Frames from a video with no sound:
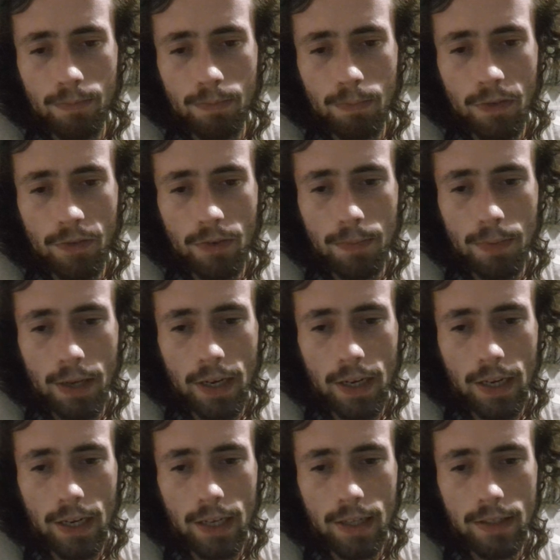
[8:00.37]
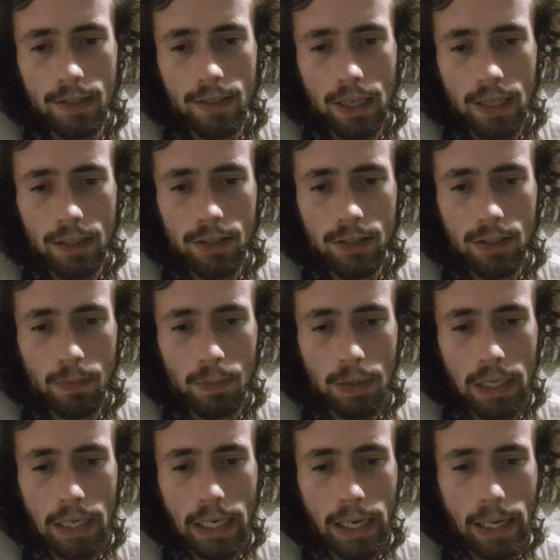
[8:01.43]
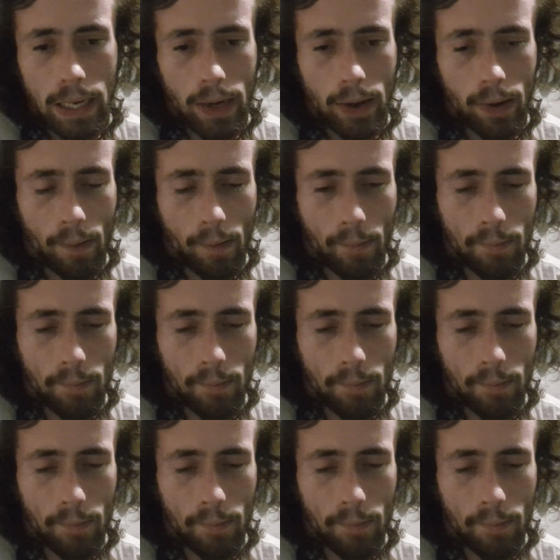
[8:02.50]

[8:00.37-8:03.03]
But for me, it has to be,